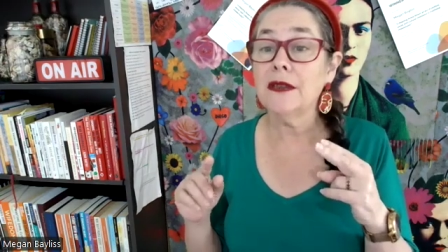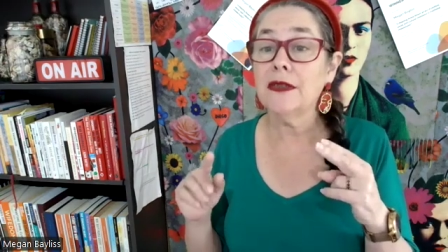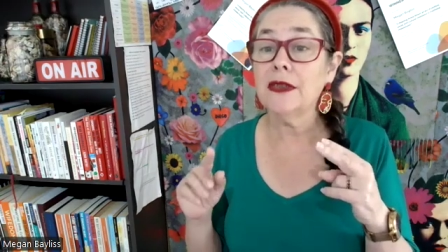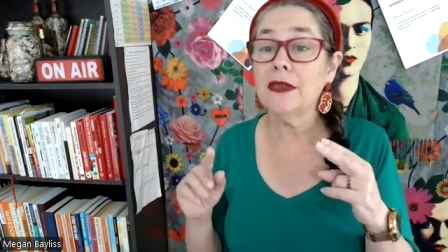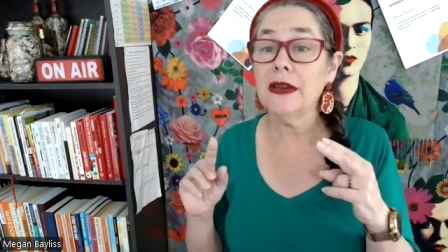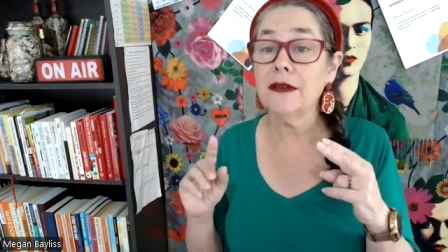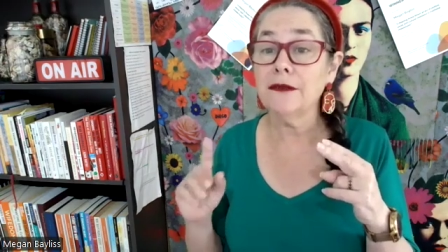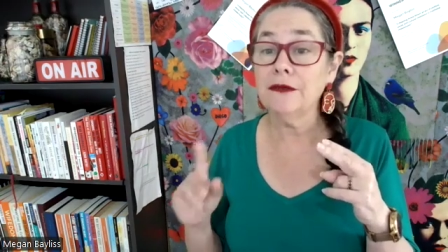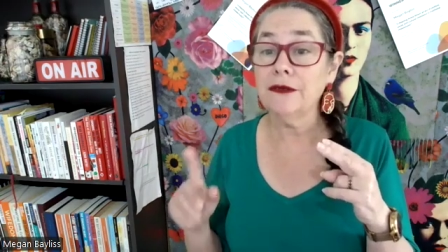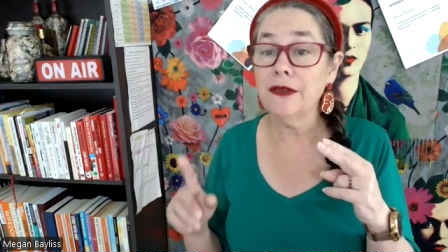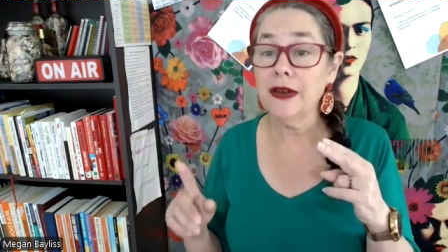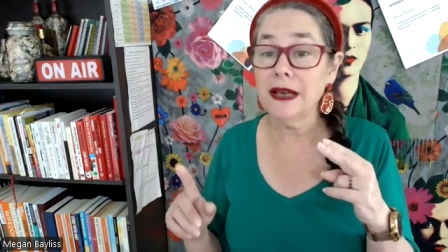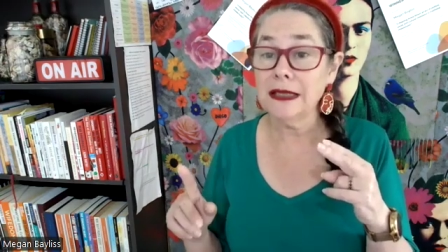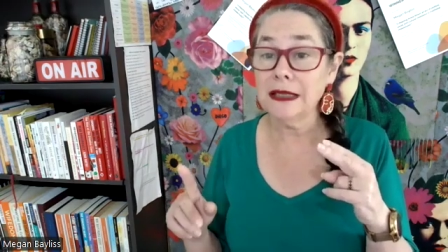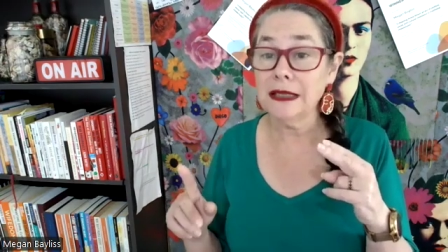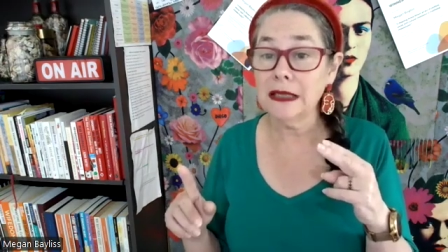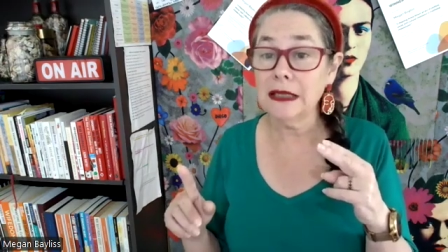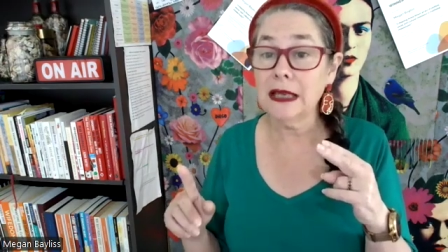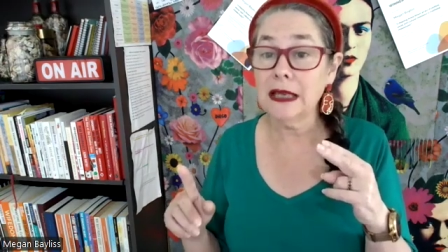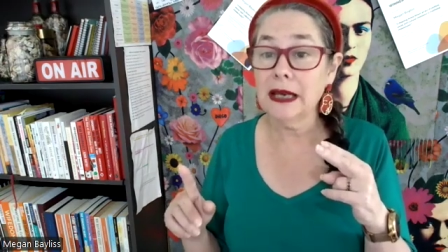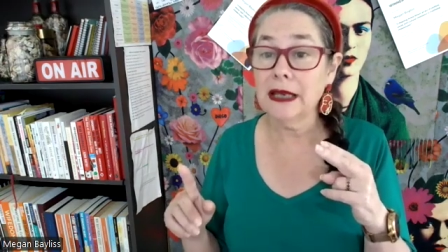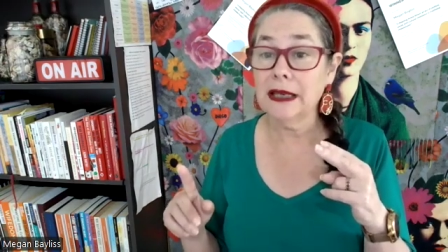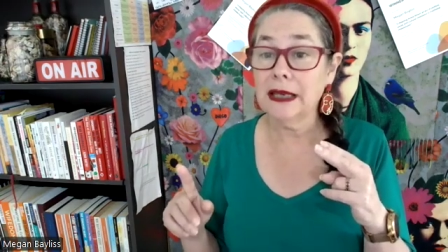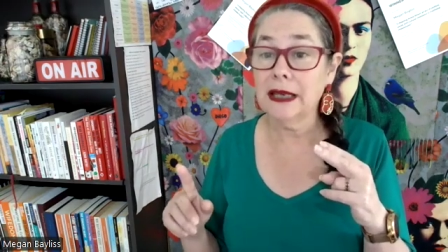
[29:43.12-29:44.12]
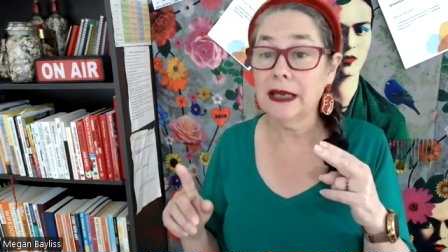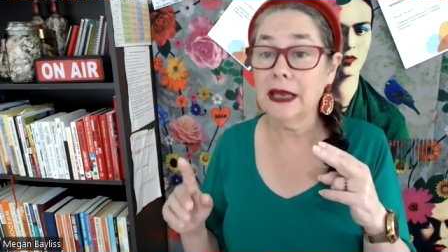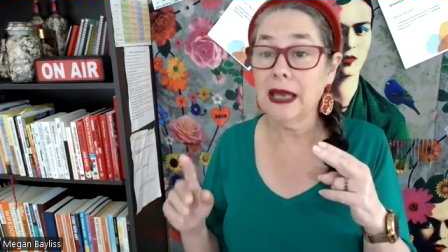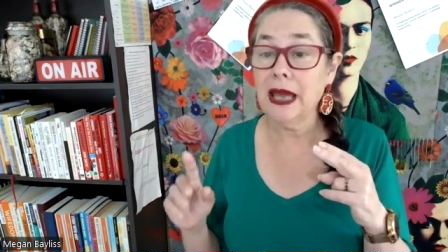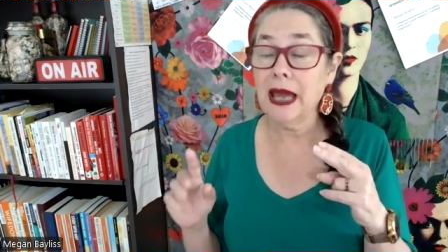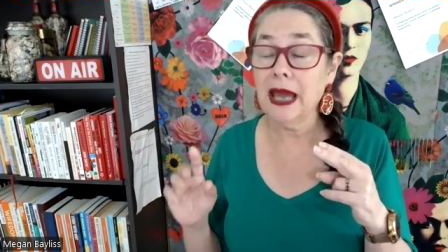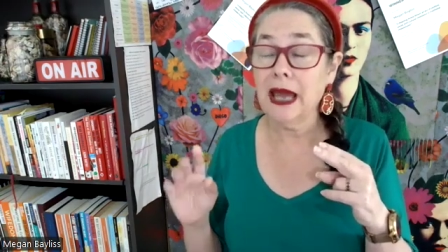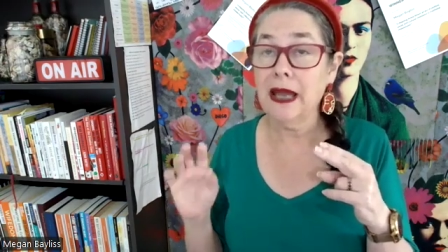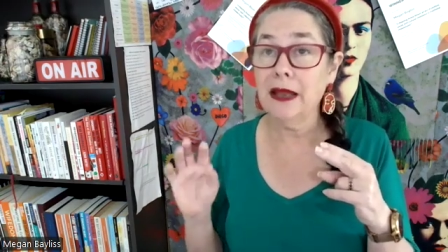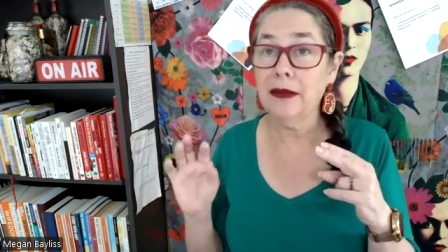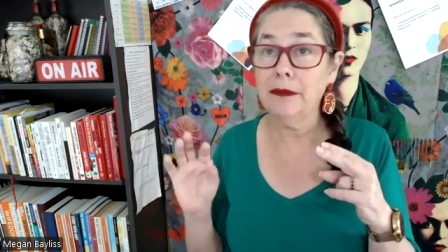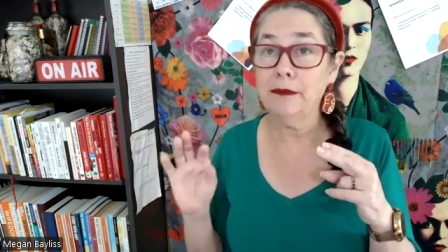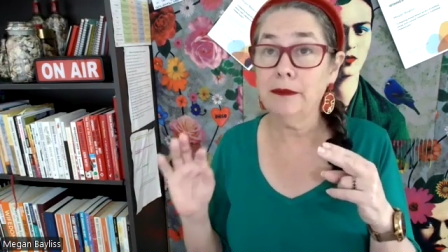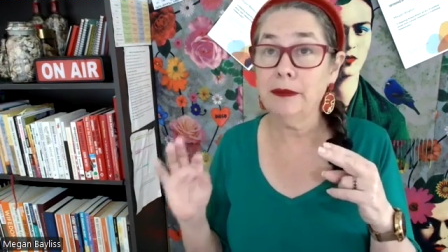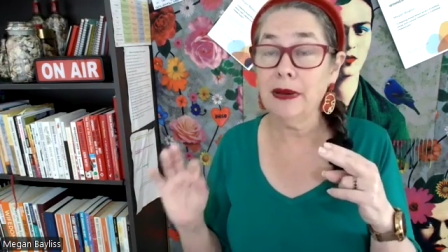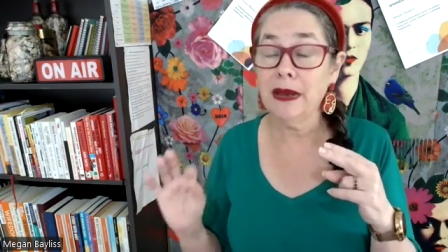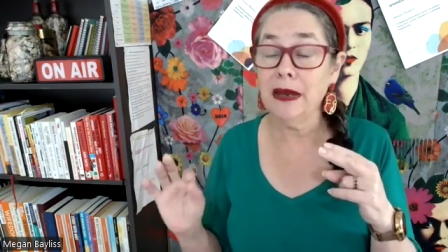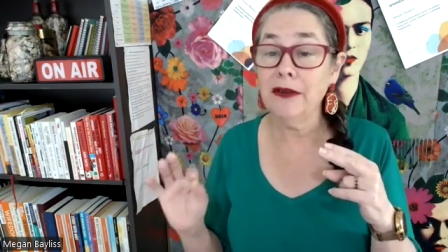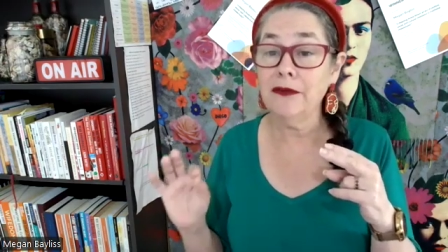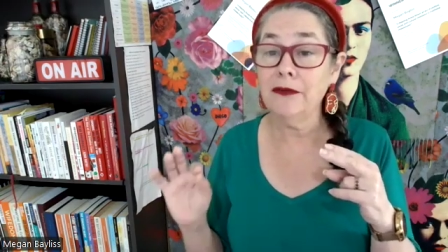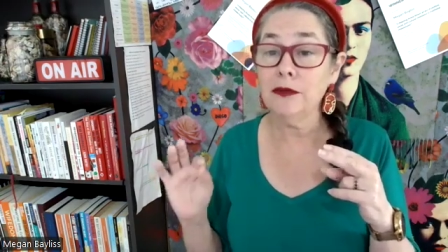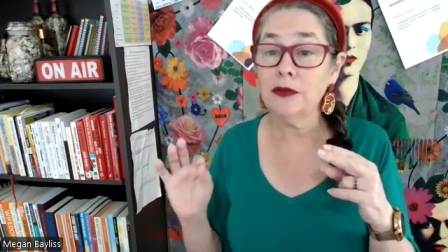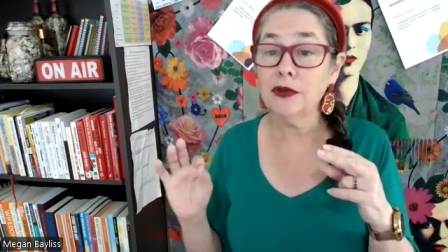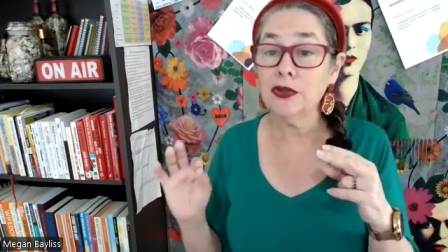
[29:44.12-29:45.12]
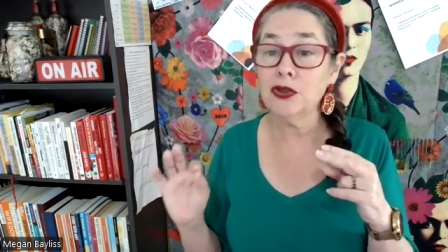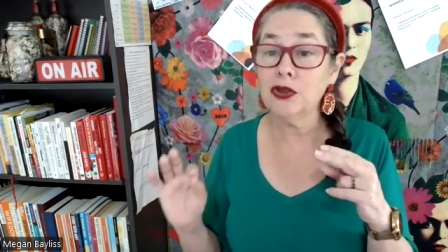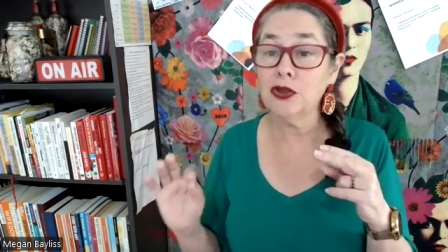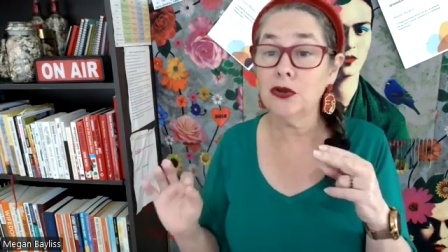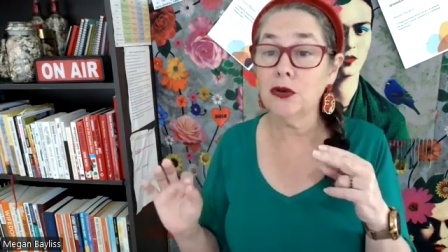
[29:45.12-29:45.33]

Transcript: they're fascinating. And Bev was